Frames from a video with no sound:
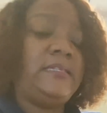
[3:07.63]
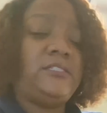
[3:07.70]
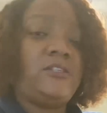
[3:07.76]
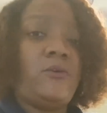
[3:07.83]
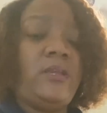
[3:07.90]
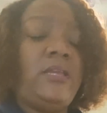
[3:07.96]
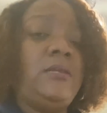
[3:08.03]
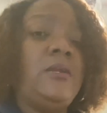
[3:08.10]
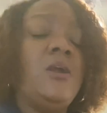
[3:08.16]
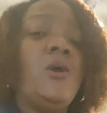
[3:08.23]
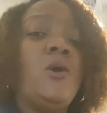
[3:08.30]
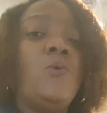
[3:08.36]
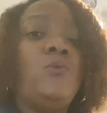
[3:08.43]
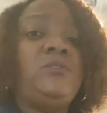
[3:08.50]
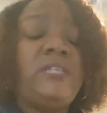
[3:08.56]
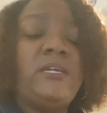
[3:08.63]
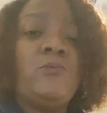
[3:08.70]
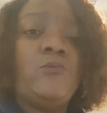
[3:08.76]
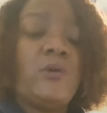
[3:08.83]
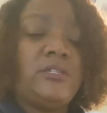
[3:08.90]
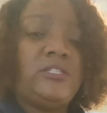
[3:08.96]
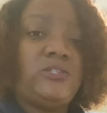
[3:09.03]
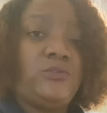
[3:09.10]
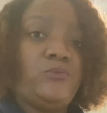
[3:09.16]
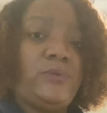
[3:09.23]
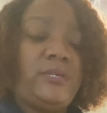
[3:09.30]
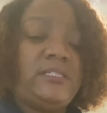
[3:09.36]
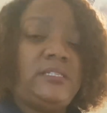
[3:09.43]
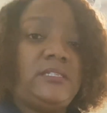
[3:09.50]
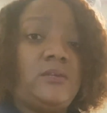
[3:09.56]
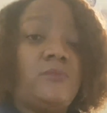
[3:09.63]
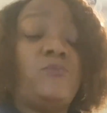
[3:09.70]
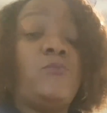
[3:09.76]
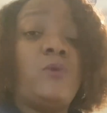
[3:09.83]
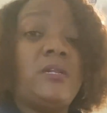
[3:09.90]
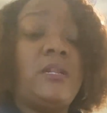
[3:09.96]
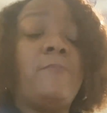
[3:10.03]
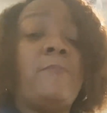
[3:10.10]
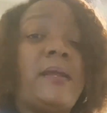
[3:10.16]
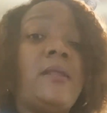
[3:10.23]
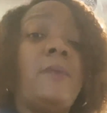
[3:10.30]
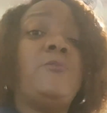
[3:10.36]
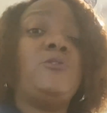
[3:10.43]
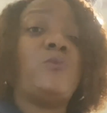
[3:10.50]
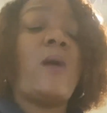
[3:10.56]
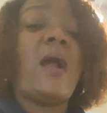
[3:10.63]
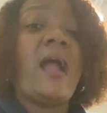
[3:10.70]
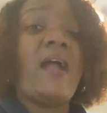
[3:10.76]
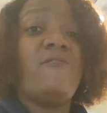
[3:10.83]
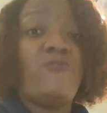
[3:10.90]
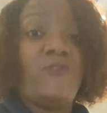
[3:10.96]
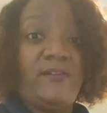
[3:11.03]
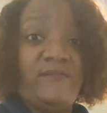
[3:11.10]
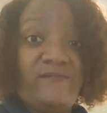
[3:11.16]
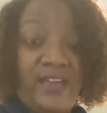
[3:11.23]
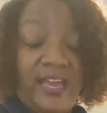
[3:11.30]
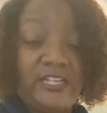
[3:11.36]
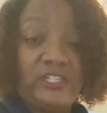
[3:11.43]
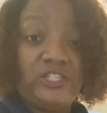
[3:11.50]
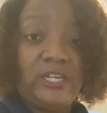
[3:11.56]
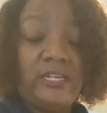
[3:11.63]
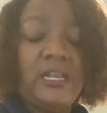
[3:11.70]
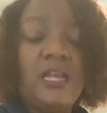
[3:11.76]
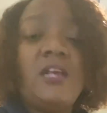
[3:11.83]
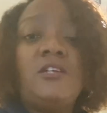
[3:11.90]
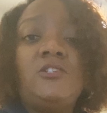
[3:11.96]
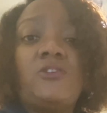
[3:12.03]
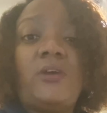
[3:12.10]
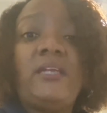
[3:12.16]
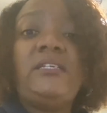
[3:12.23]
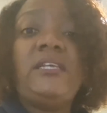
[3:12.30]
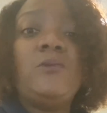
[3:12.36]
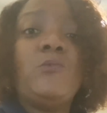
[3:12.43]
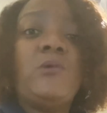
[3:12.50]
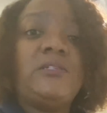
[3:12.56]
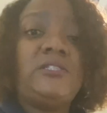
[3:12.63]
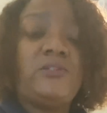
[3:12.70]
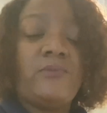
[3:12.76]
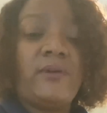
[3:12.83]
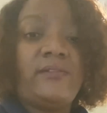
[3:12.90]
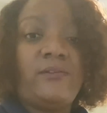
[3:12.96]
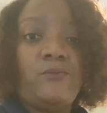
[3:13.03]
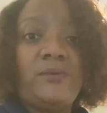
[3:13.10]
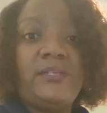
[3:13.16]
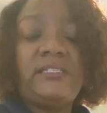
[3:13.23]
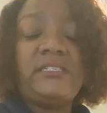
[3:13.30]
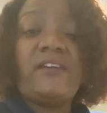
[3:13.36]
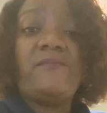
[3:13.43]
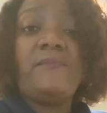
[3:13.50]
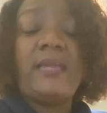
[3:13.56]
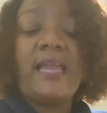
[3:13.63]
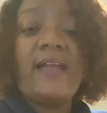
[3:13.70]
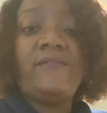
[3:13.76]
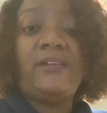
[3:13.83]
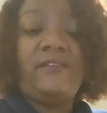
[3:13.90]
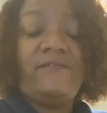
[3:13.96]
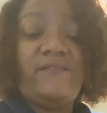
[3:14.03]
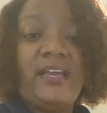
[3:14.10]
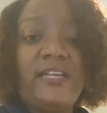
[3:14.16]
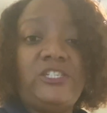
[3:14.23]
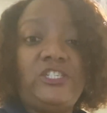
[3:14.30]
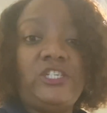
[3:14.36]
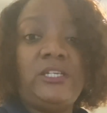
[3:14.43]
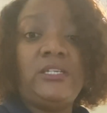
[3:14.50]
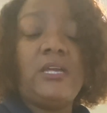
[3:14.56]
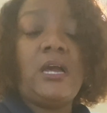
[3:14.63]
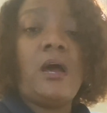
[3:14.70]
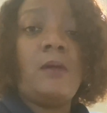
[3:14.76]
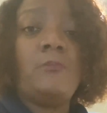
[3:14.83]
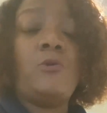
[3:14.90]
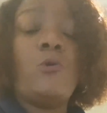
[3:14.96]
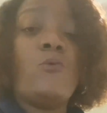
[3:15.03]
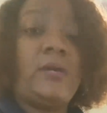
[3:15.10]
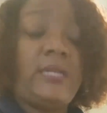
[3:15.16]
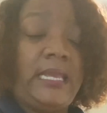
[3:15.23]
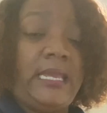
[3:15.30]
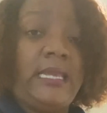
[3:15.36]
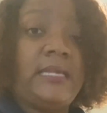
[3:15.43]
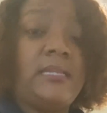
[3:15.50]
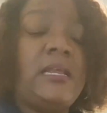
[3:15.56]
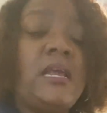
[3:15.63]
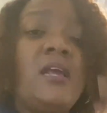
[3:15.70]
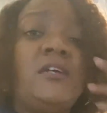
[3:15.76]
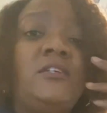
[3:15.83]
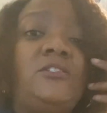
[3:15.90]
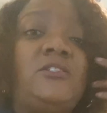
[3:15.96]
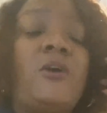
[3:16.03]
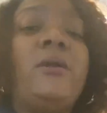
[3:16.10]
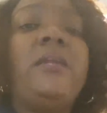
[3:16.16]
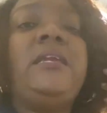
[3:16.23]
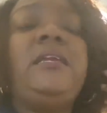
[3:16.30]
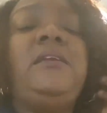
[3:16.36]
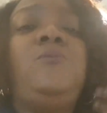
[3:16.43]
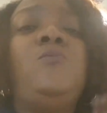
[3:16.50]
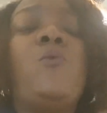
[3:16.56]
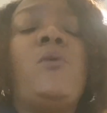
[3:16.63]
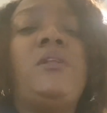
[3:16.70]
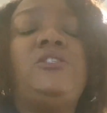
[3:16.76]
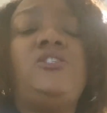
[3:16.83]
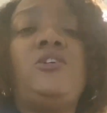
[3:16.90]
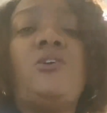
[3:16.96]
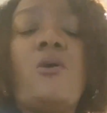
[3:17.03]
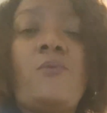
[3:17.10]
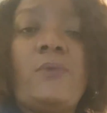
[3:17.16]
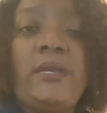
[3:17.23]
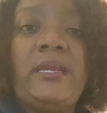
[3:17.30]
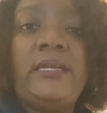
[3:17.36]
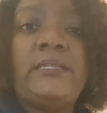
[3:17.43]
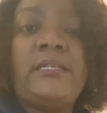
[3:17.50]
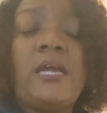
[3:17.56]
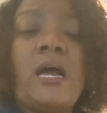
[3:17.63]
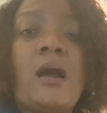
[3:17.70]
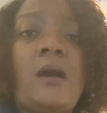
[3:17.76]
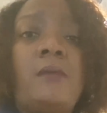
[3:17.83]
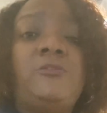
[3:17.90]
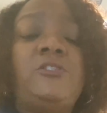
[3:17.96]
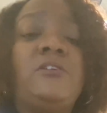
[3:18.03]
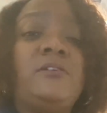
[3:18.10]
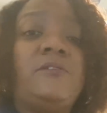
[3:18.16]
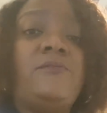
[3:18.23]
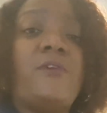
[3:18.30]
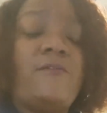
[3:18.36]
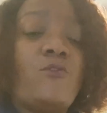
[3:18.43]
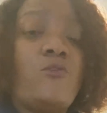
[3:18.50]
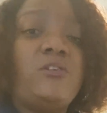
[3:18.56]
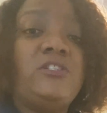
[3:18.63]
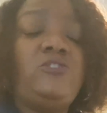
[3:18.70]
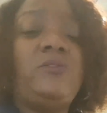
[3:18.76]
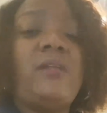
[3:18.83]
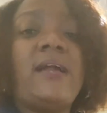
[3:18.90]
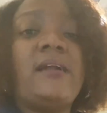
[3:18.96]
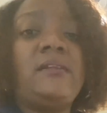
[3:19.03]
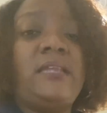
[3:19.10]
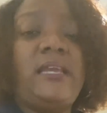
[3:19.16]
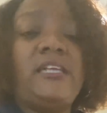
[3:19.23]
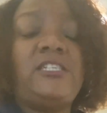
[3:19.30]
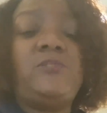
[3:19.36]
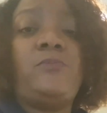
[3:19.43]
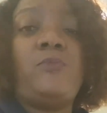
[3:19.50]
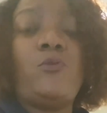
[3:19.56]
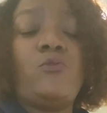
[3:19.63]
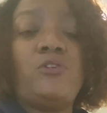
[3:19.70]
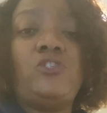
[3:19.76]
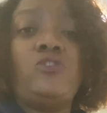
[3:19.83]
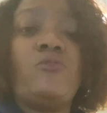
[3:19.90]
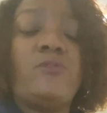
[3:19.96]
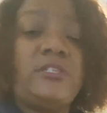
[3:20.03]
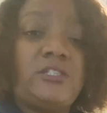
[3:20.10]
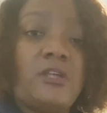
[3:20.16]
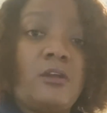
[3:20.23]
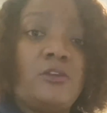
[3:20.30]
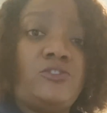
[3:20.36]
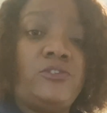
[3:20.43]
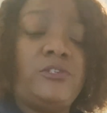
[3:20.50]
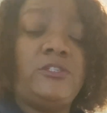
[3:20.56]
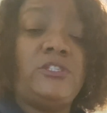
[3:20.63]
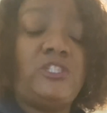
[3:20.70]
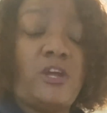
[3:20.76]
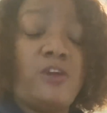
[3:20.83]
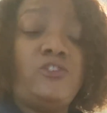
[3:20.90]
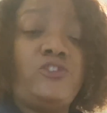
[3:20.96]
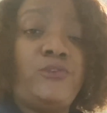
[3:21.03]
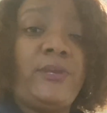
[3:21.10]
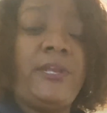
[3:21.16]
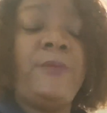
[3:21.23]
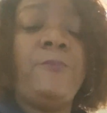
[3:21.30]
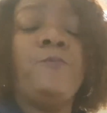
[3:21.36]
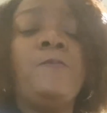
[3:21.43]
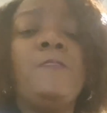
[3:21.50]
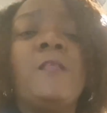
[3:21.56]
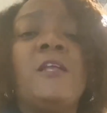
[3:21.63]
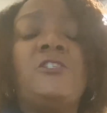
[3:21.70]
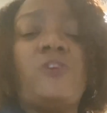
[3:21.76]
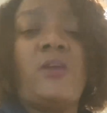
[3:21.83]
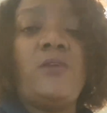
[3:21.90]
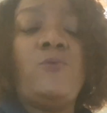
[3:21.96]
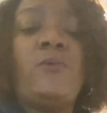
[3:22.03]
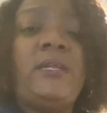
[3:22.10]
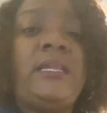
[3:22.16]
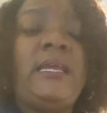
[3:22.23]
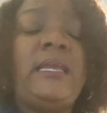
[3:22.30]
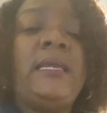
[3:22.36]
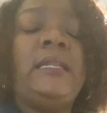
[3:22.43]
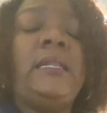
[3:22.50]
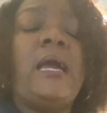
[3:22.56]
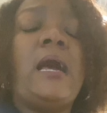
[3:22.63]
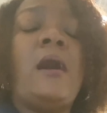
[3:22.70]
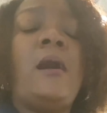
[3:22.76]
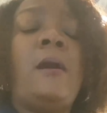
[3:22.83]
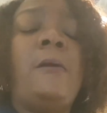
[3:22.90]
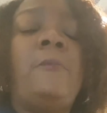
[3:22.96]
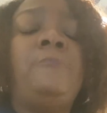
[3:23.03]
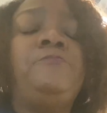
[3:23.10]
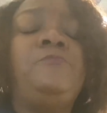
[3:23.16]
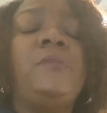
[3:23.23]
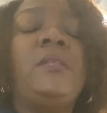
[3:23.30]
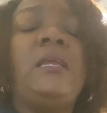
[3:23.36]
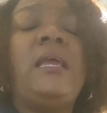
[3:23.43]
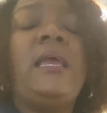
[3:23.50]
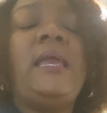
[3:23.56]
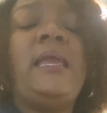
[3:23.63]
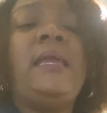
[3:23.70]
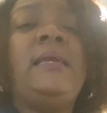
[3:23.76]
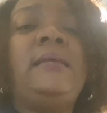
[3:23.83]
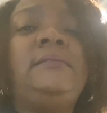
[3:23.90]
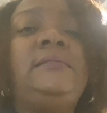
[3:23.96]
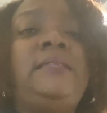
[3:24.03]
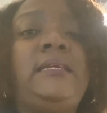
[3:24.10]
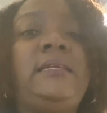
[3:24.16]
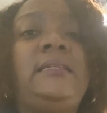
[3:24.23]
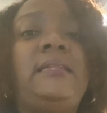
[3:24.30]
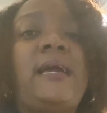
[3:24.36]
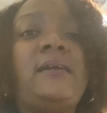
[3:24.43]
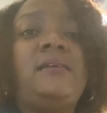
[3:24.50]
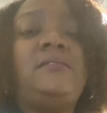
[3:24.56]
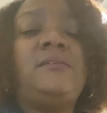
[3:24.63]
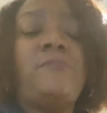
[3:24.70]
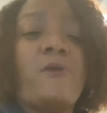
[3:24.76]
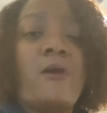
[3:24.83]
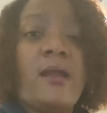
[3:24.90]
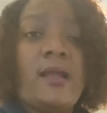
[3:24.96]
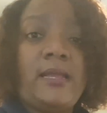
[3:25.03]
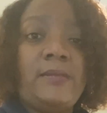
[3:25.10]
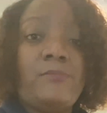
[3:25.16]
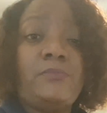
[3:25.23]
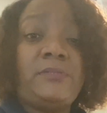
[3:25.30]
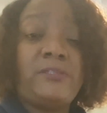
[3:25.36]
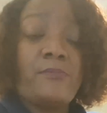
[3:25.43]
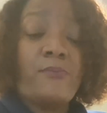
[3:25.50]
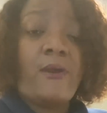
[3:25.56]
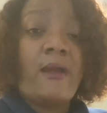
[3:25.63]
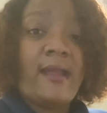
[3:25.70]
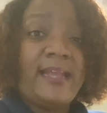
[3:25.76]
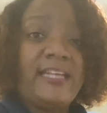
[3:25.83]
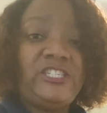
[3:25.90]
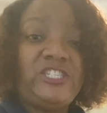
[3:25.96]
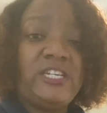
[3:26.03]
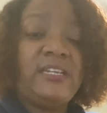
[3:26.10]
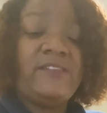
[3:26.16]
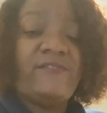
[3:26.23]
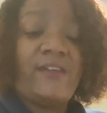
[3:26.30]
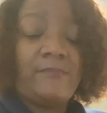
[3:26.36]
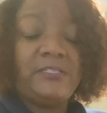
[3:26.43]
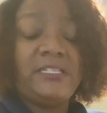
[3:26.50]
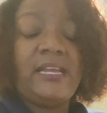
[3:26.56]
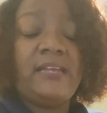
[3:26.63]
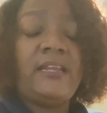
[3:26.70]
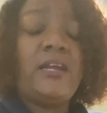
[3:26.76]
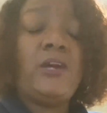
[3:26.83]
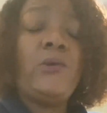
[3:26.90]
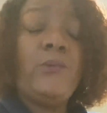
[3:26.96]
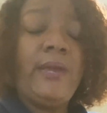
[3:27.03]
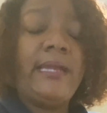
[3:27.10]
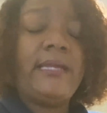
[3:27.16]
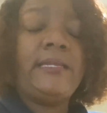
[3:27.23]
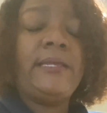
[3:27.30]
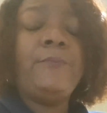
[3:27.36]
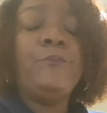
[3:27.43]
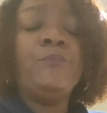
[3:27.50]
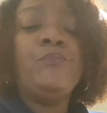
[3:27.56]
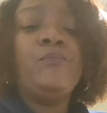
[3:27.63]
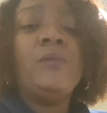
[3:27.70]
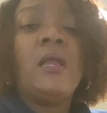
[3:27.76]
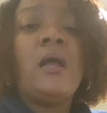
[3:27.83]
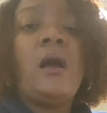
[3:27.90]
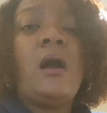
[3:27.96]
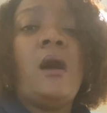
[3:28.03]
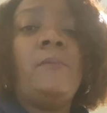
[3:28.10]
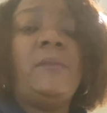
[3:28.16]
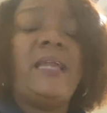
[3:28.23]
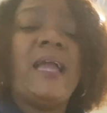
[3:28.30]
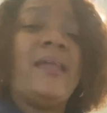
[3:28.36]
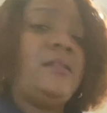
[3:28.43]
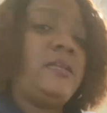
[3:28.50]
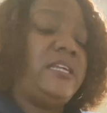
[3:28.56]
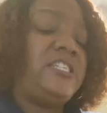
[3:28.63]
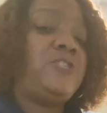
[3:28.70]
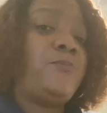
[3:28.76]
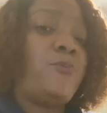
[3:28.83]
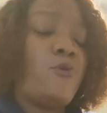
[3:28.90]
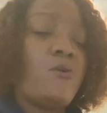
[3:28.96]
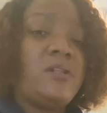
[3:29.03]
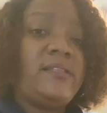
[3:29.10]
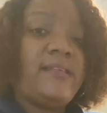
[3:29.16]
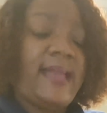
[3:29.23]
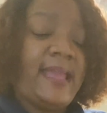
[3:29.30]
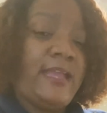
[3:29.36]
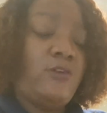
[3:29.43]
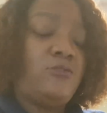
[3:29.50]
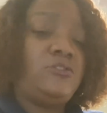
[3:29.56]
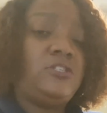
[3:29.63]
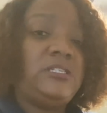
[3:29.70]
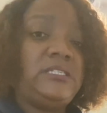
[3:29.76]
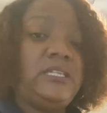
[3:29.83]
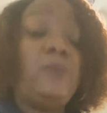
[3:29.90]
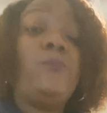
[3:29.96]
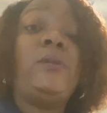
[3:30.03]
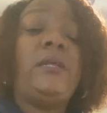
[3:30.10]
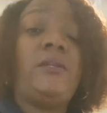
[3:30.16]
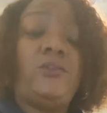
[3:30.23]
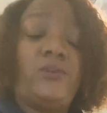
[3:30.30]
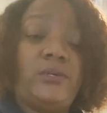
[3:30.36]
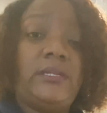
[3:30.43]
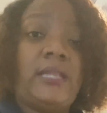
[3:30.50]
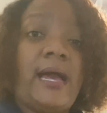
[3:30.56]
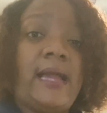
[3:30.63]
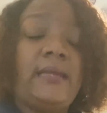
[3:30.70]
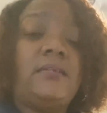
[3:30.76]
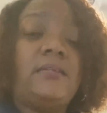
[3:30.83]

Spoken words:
So he didn't want to risk, when my numbers were high for infection. So he didn't want to run the risk of me having infection going in. So he wanted to go in to, of course, do like an exploratory surgery. So he went in and did like a debridement, if I'm saying that correctly. And kind of explored the ankle to see what it looked like.